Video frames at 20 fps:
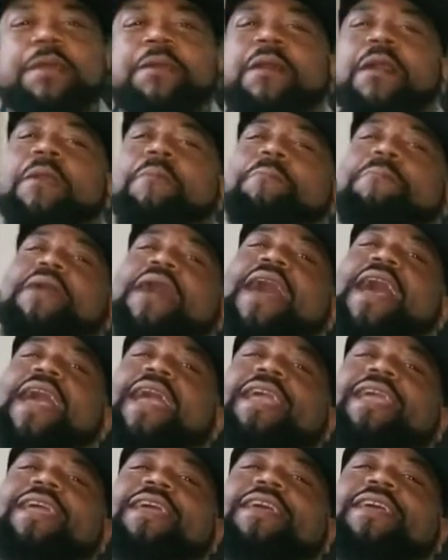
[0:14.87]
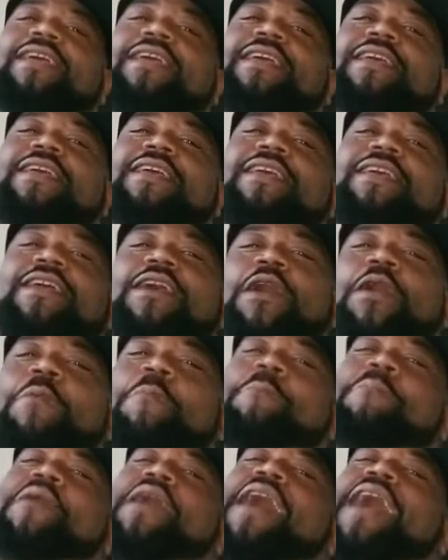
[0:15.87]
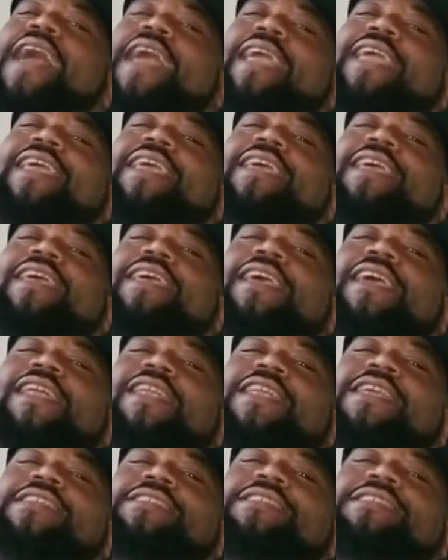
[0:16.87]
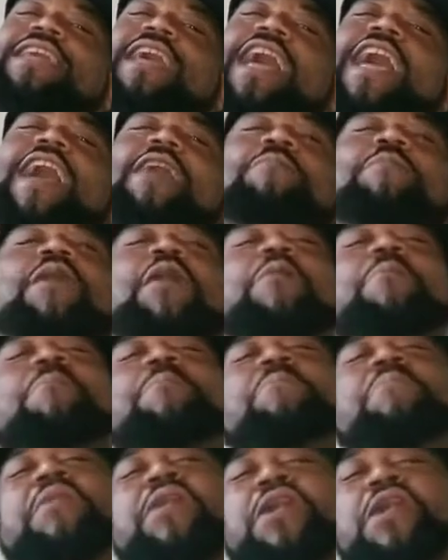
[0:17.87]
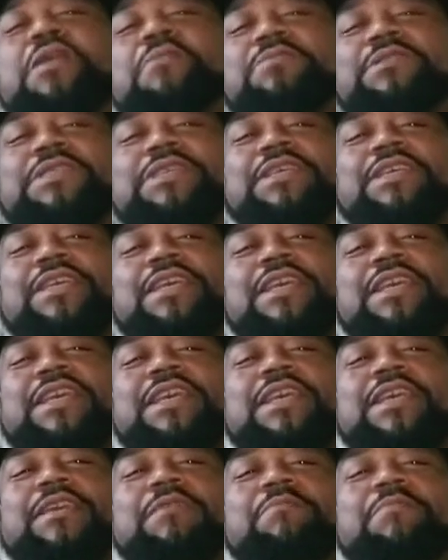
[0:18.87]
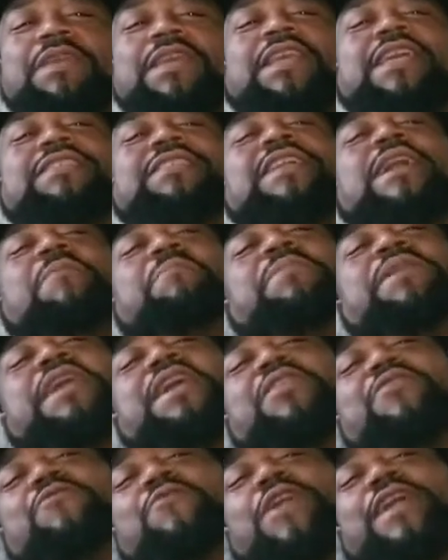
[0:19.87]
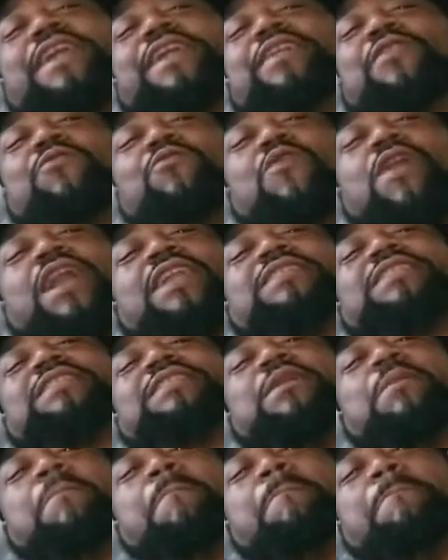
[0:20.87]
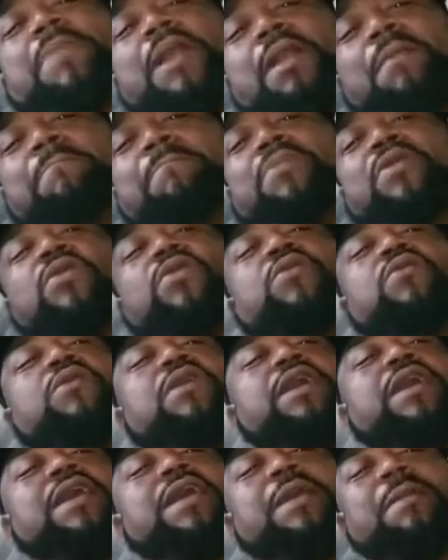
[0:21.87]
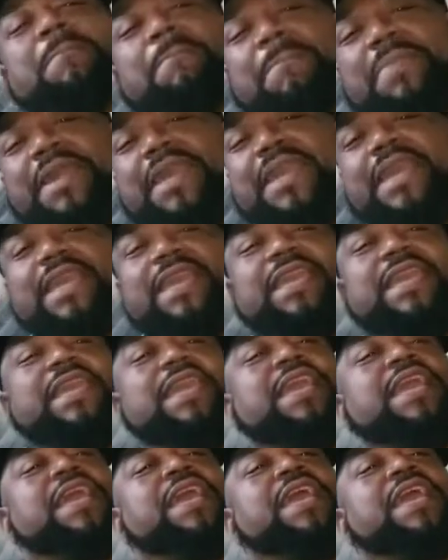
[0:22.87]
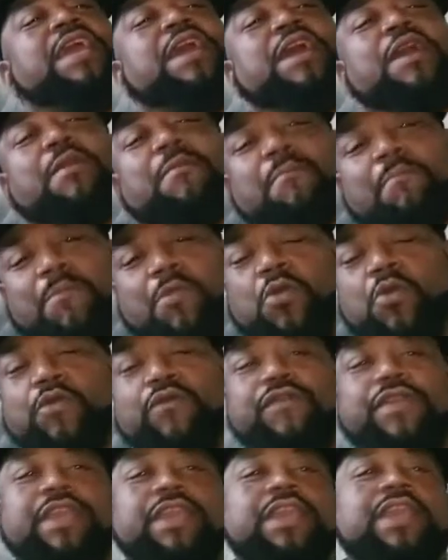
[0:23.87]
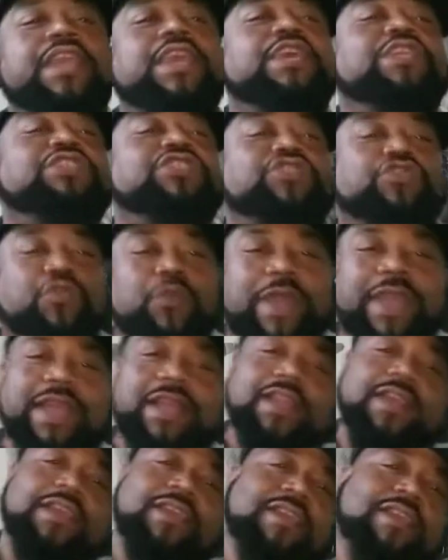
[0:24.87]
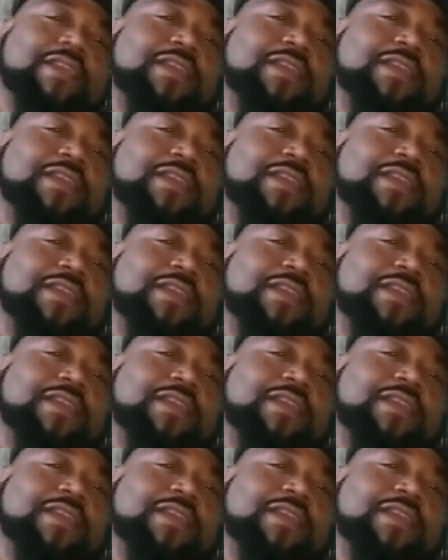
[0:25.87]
I'm back. I'm back. And this time I'm pumped because I'm getting ready to watch the Bumblebee movie trailer